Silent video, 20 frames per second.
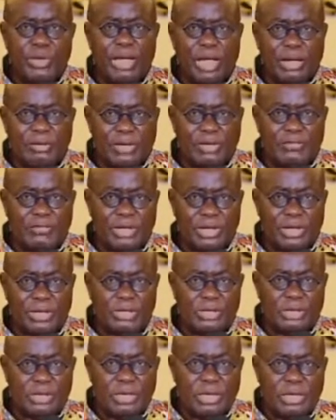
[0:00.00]
will, however,
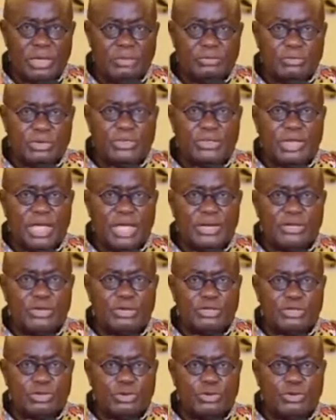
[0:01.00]
return
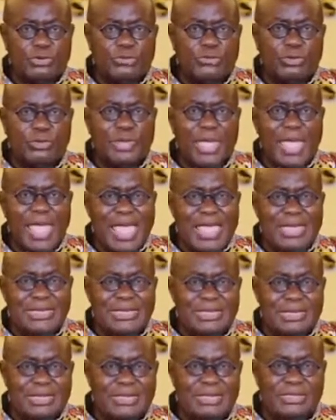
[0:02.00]
to school from
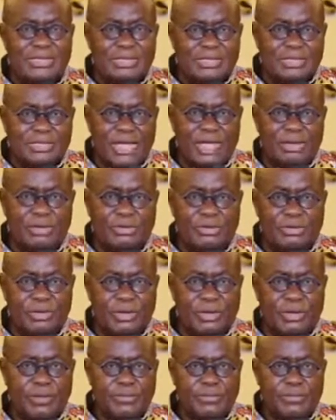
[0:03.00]
18th January.
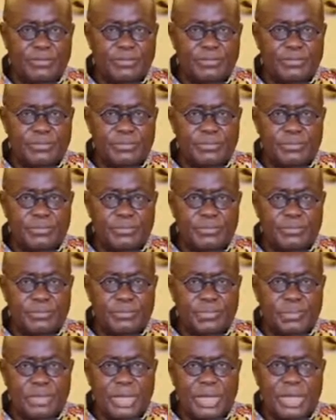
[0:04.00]

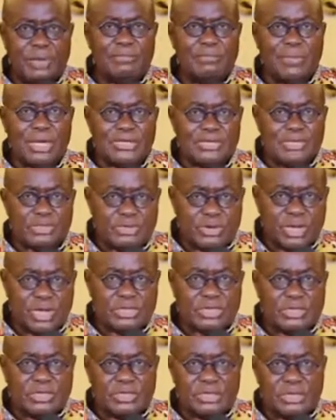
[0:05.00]
I must
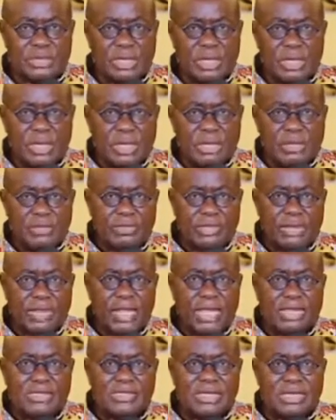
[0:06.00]
stress that
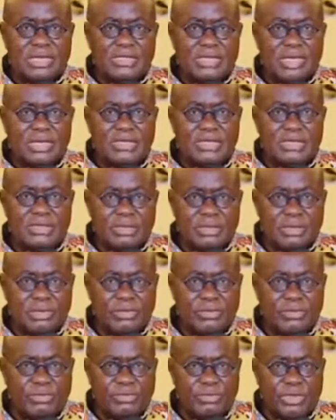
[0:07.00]
SHS
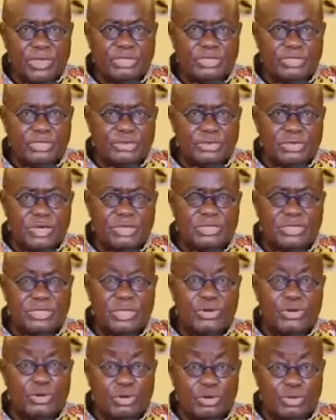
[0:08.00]
3 students
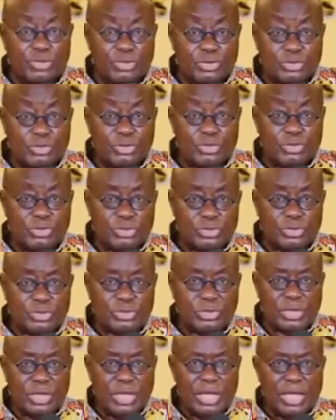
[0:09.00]
in all
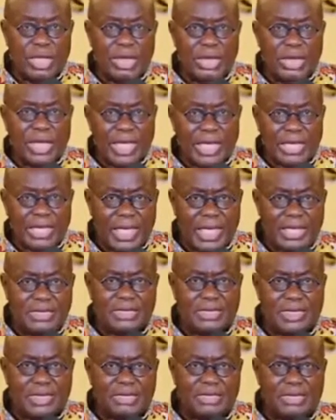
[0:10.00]
schools, like
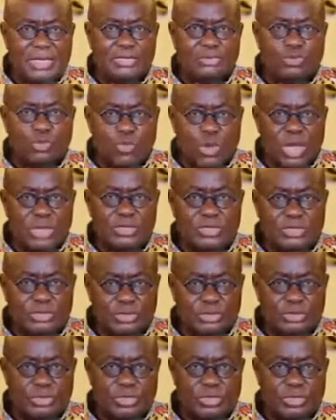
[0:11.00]
SHS 1
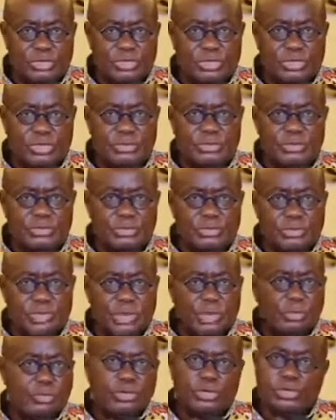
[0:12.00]
students,
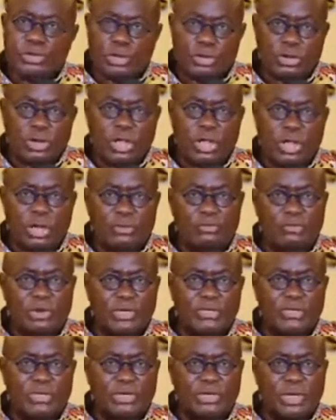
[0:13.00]
will no longer
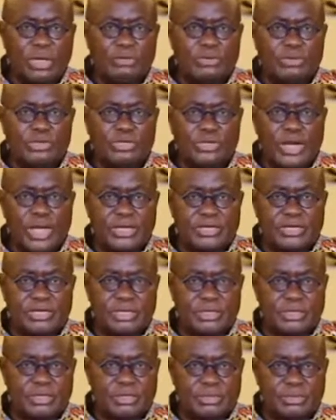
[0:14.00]
run the double-track
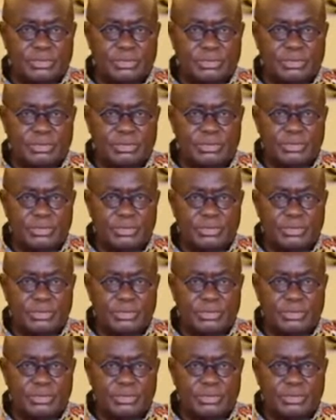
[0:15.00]
system.